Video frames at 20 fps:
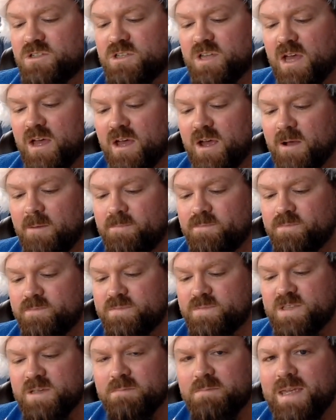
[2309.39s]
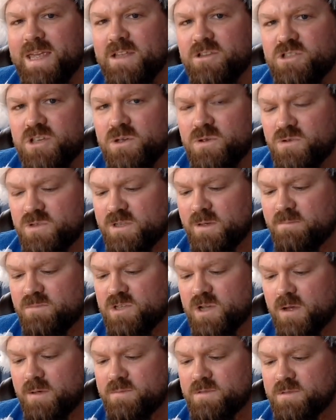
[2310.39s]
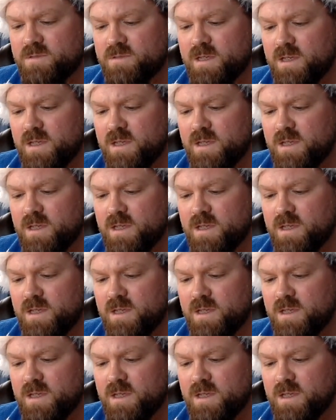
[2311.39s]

to her. To me too, sometimes.